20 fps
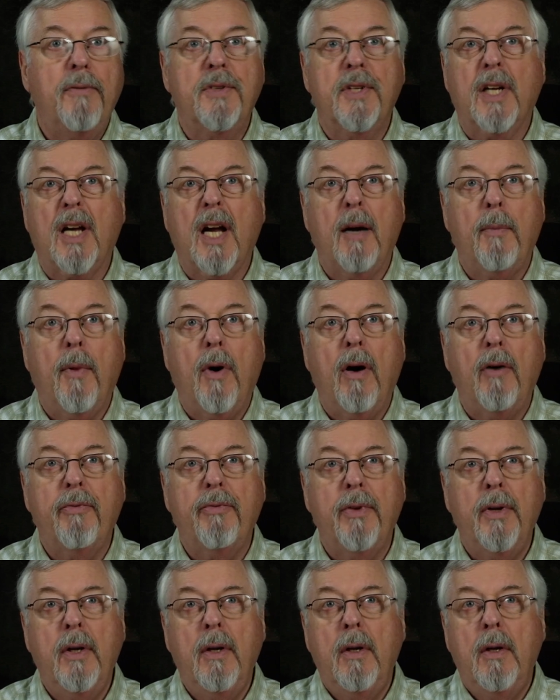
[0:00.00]
that come
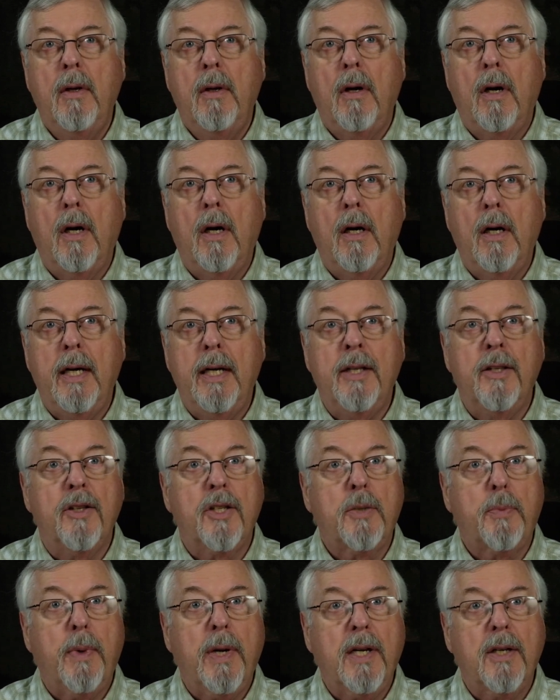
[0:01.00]
off in the
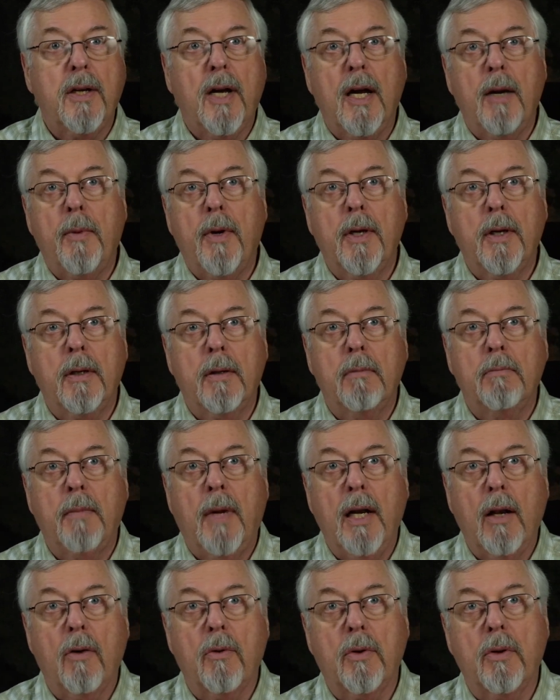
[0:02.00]
springtime on
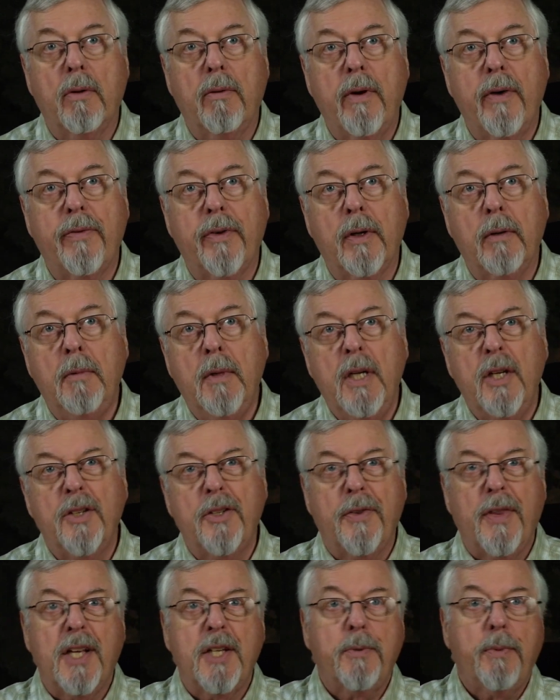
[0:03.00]
my local river. So
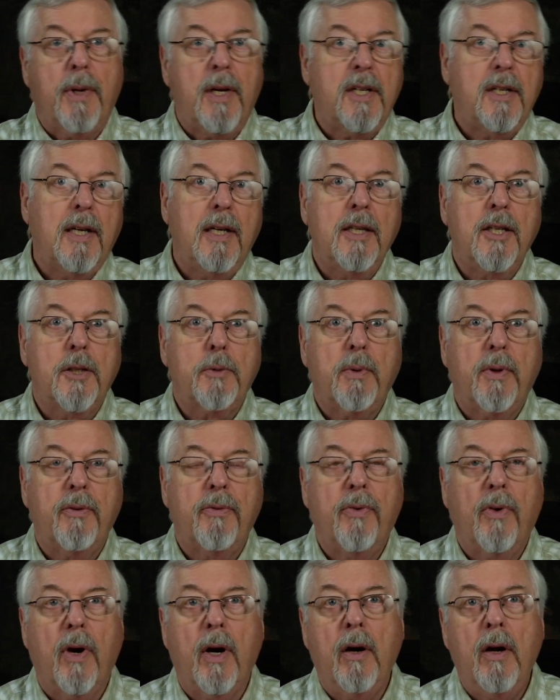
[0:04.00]
that's what I tied this one
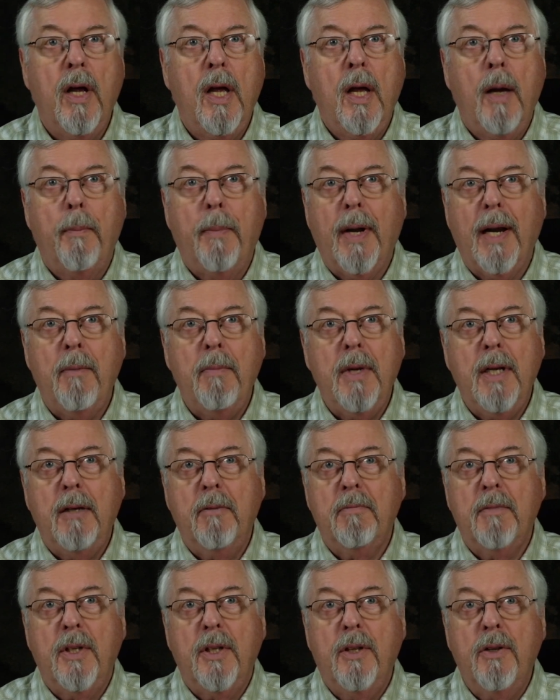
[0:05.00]
for. But I
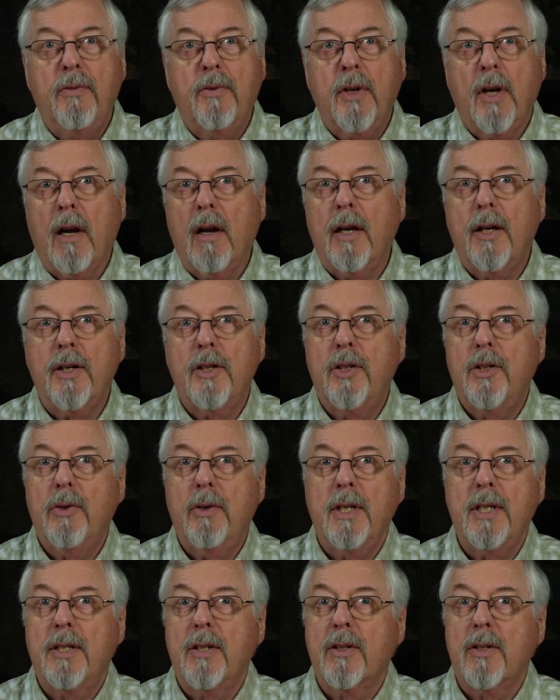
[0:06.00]
mean, you've got a lot of
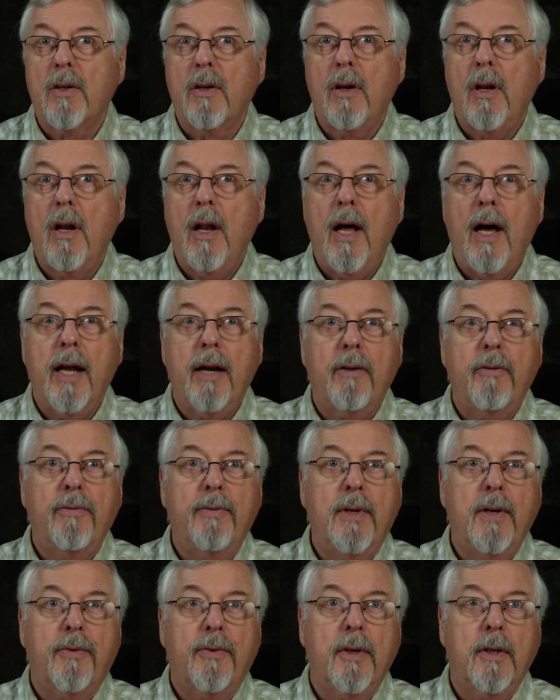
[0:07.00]
choice. There's a lot of
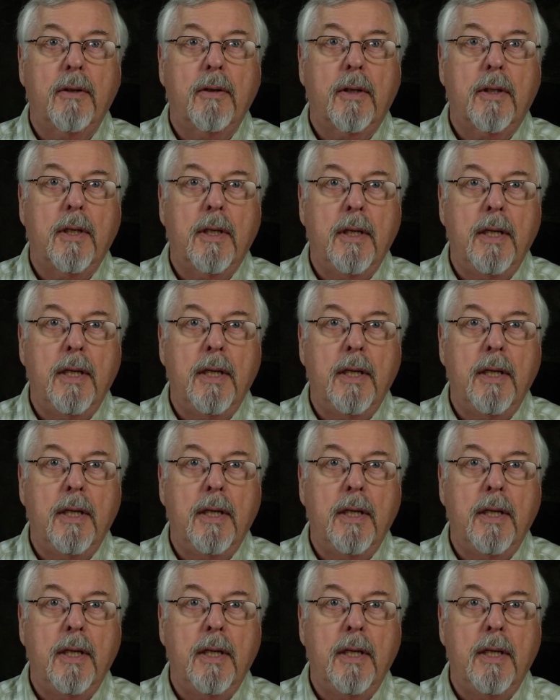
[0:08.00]
different